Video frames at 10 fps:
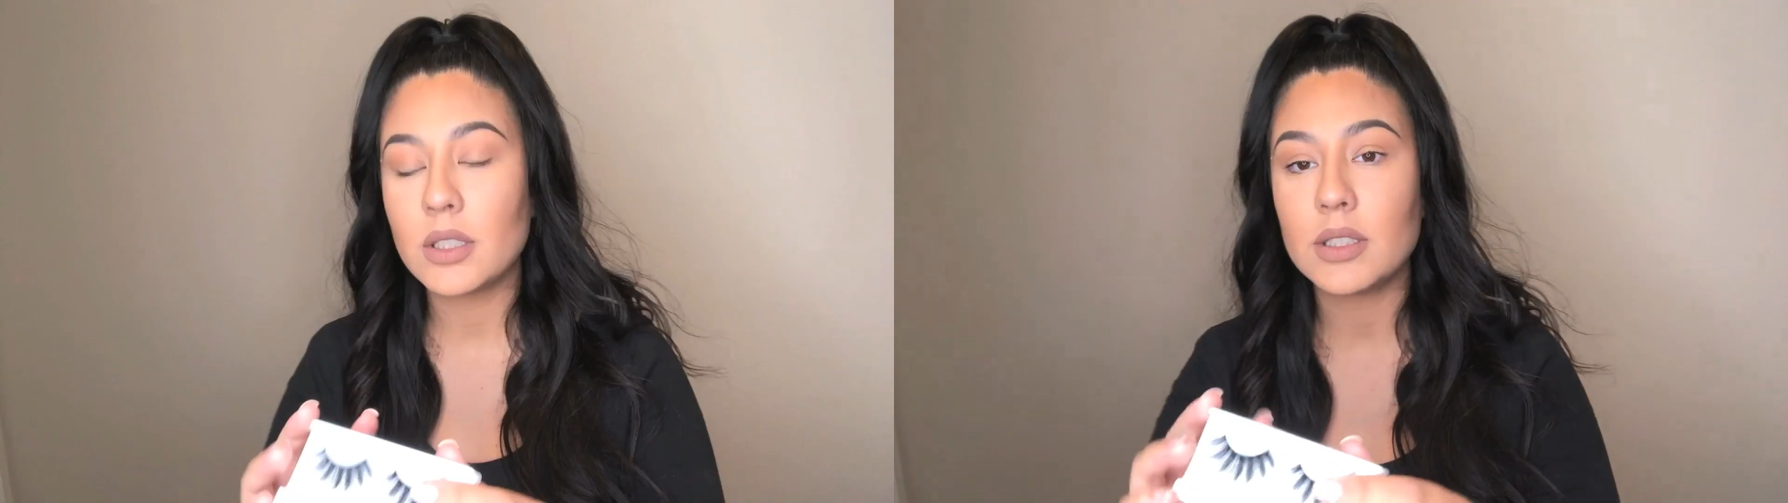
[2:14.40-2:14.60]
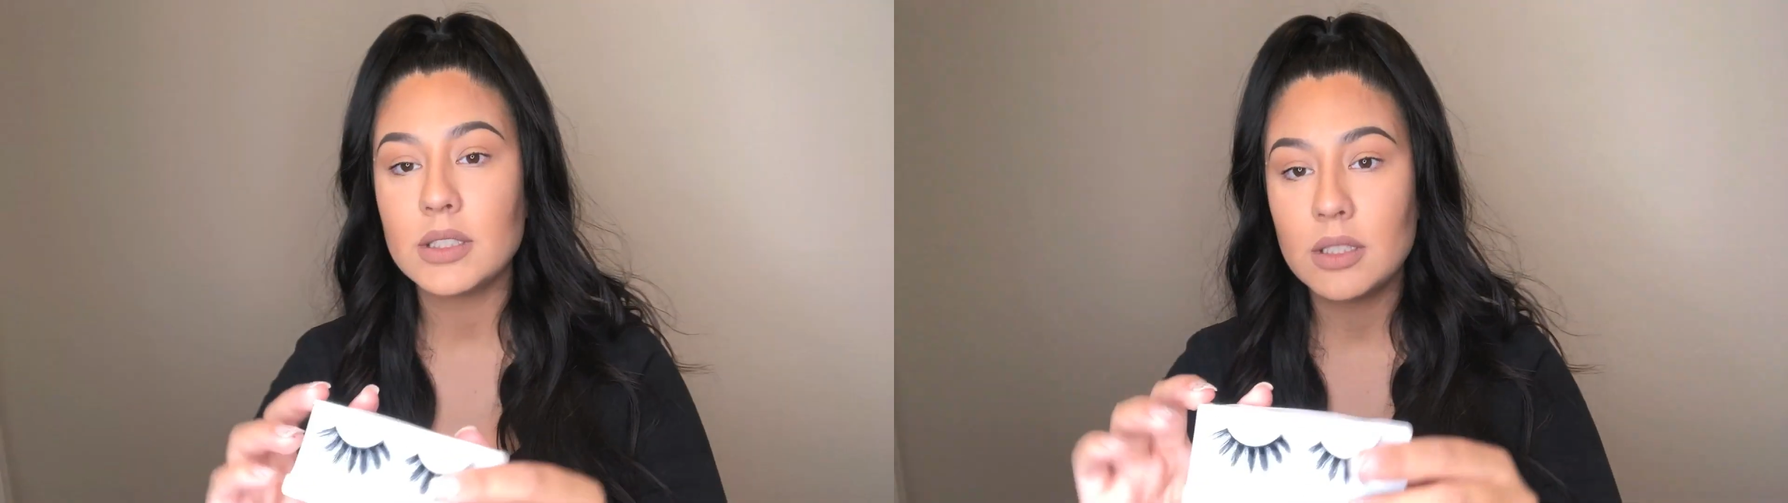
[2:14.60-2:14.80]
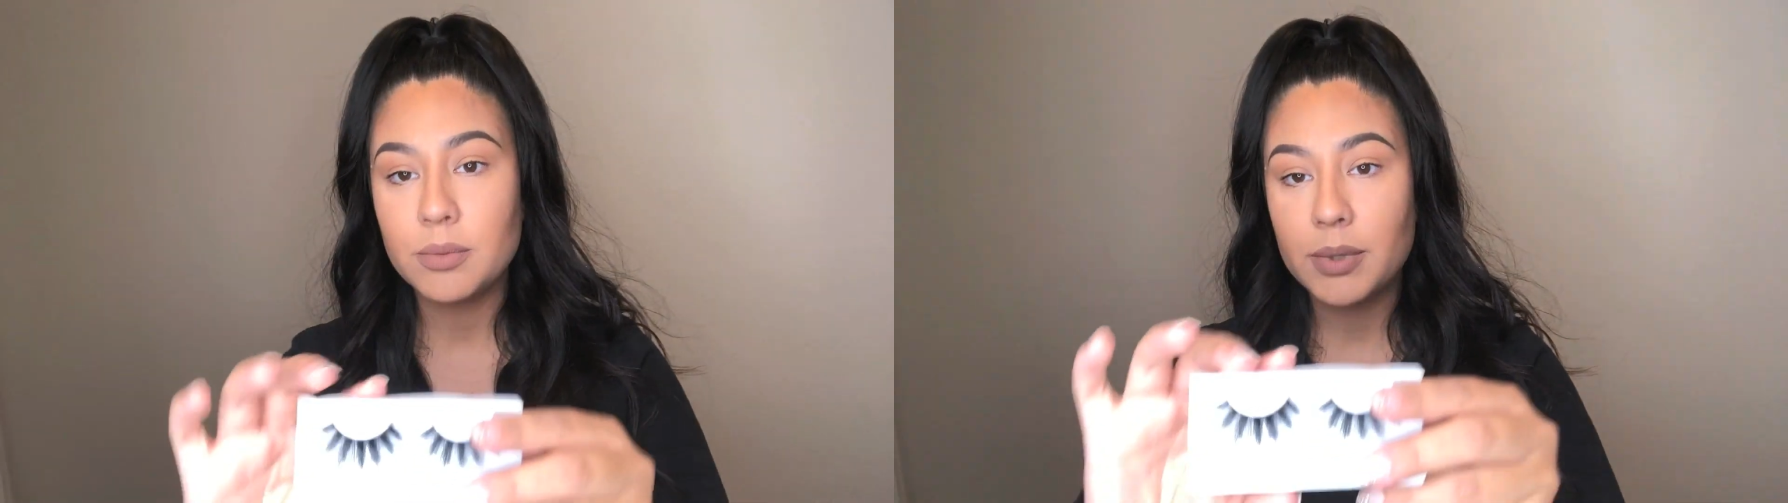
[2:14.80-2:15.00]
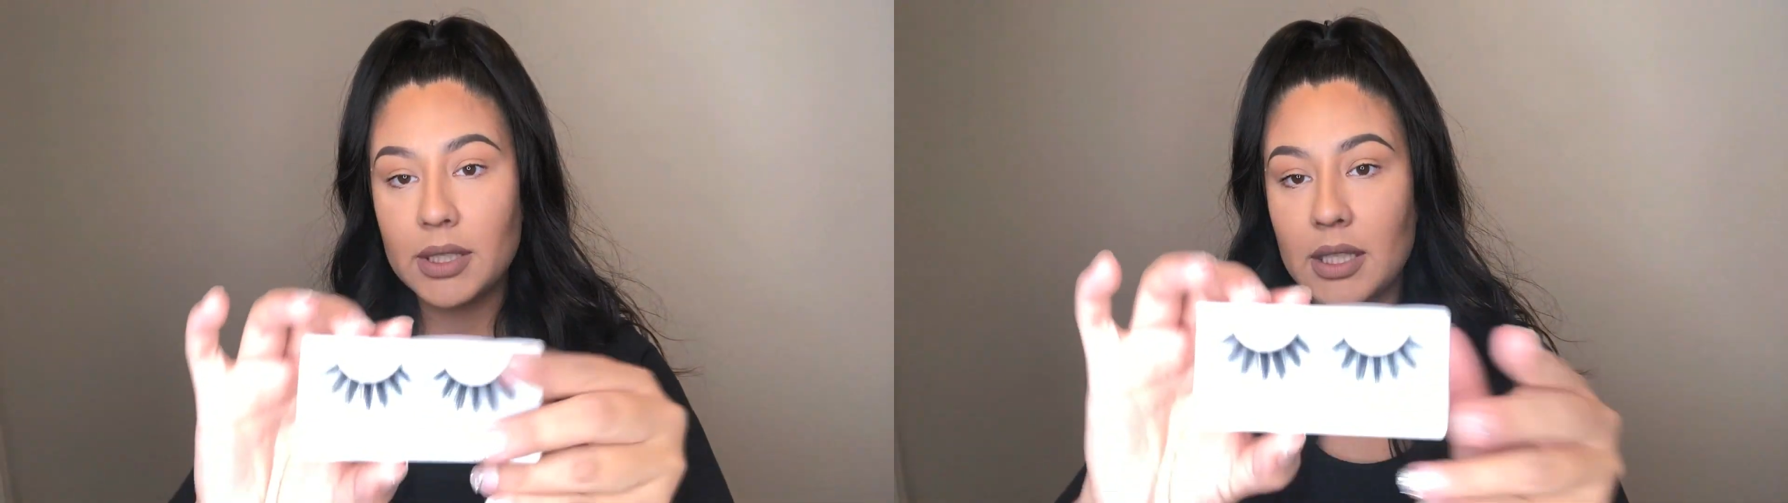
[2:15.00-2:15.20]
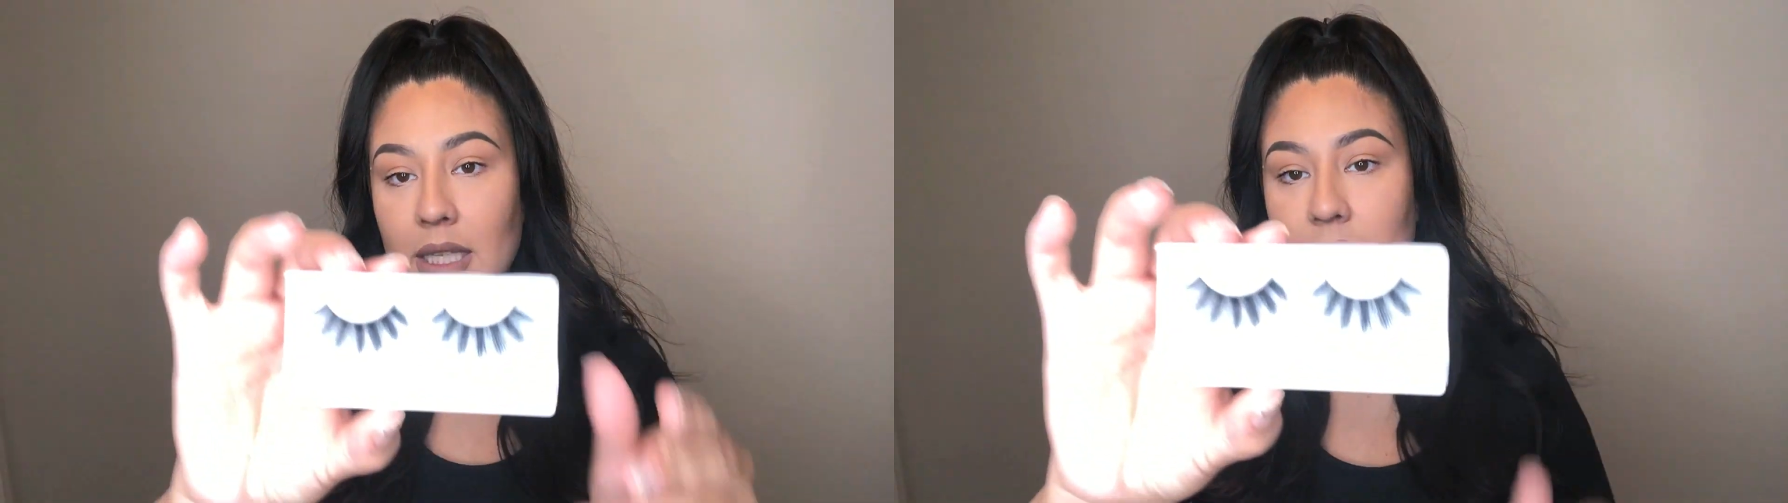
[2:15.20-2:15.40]
So these are
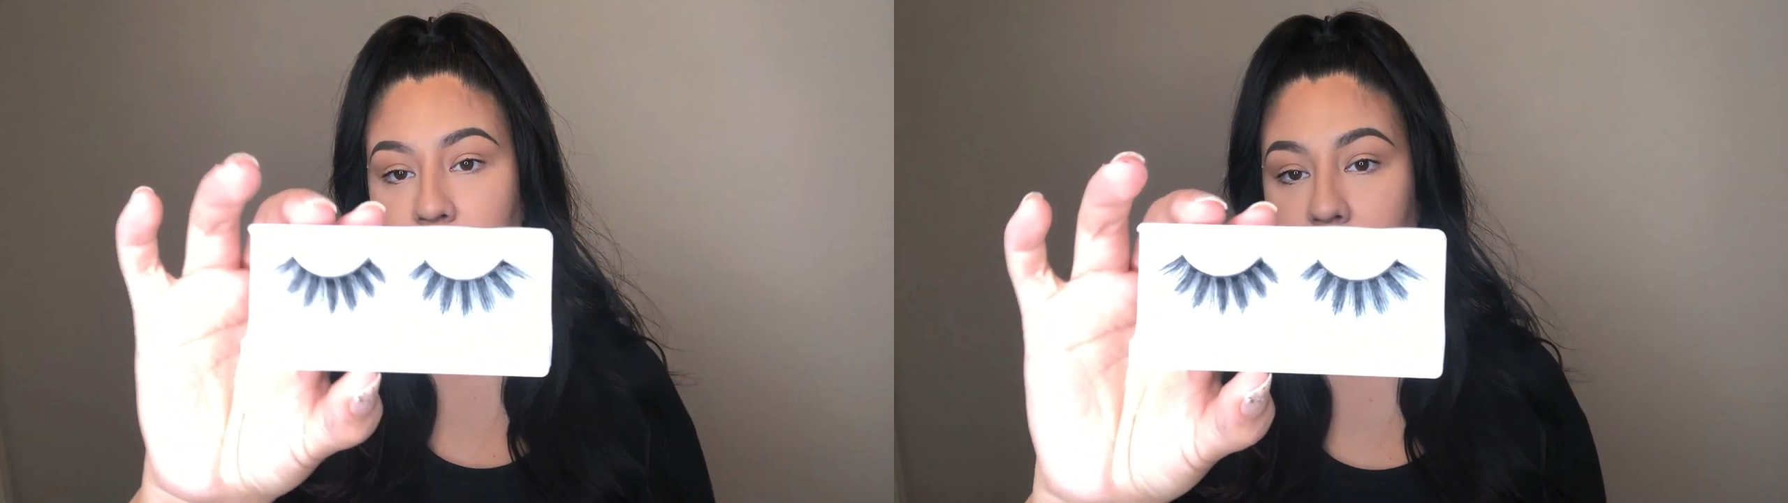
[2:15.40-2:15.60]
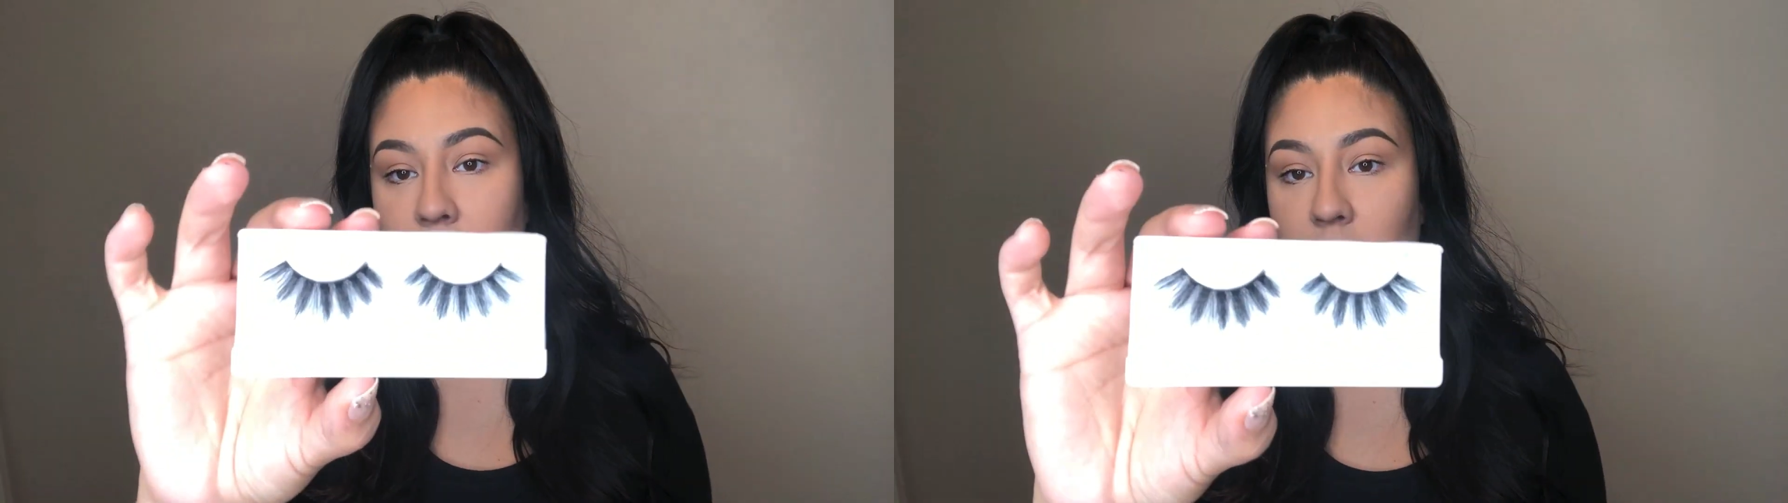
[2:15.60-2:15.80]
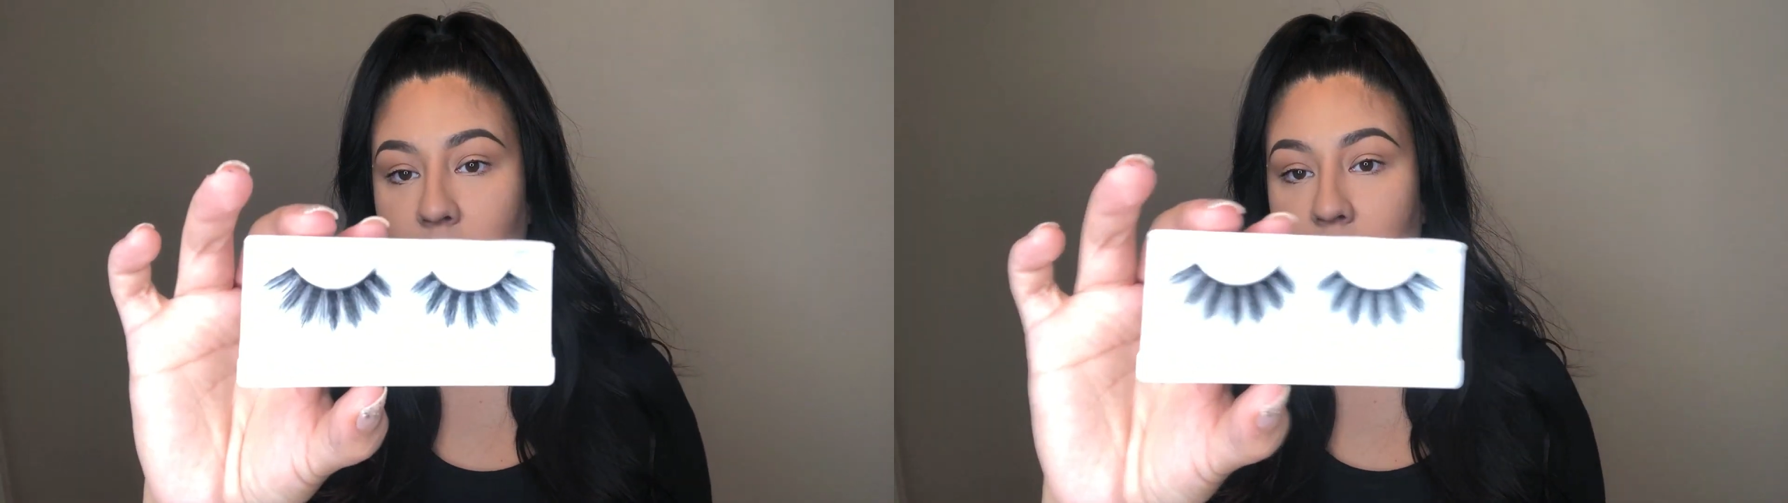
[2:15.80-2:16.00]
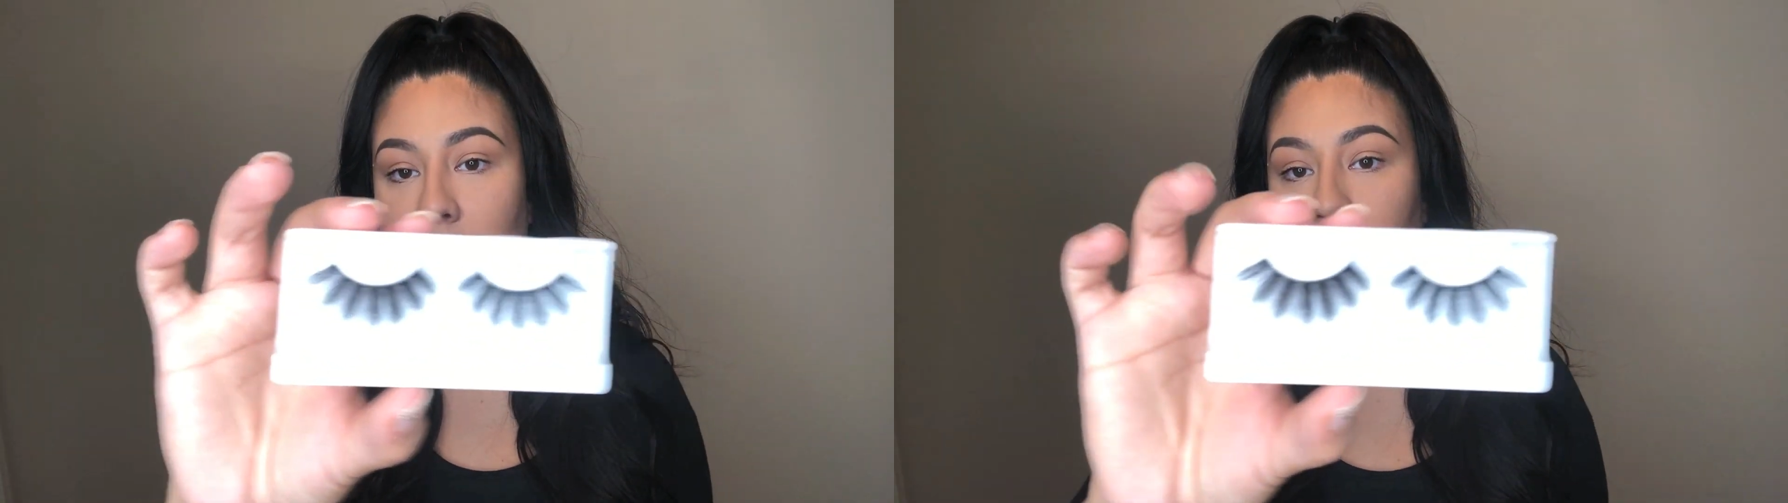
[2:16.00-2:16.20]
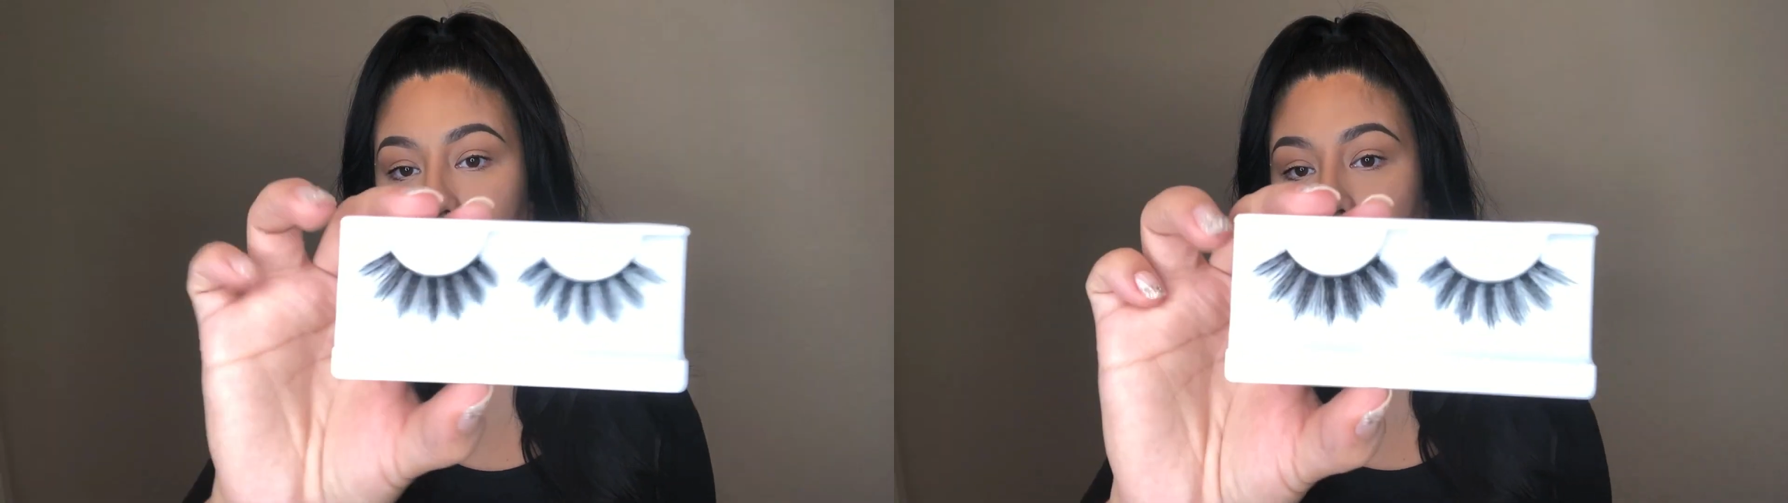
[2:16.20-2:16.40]
what the lashes look
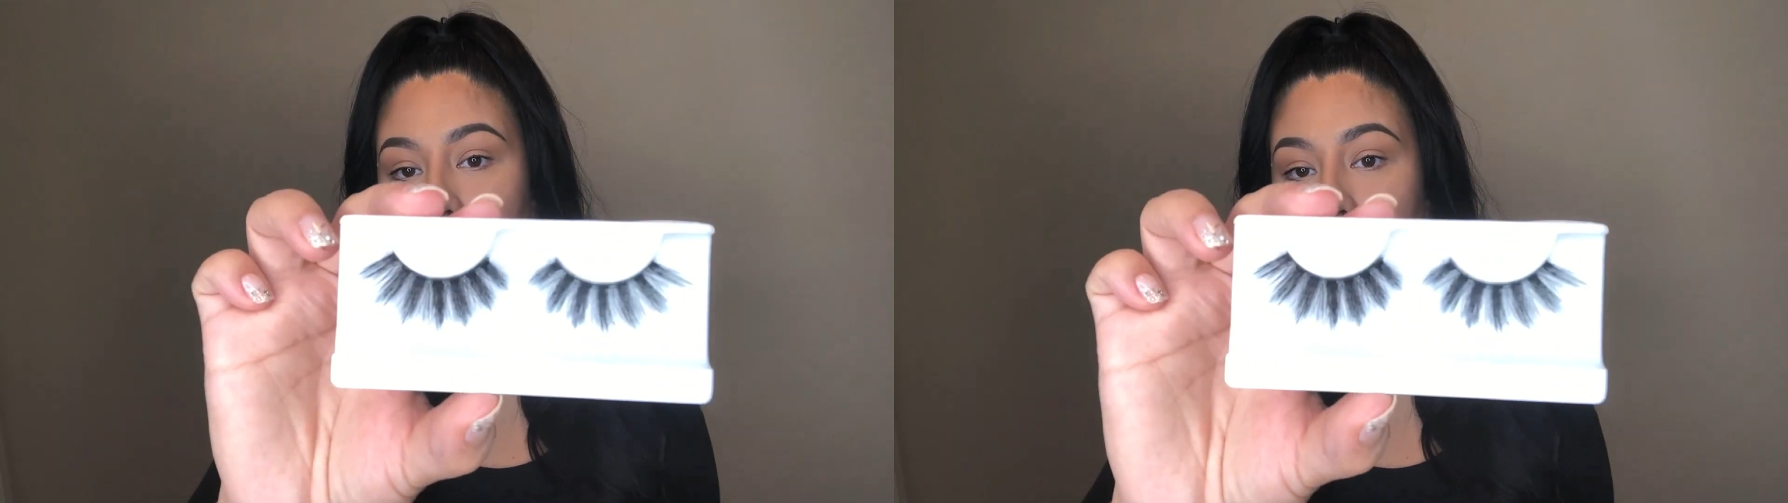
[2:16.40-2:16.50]
like.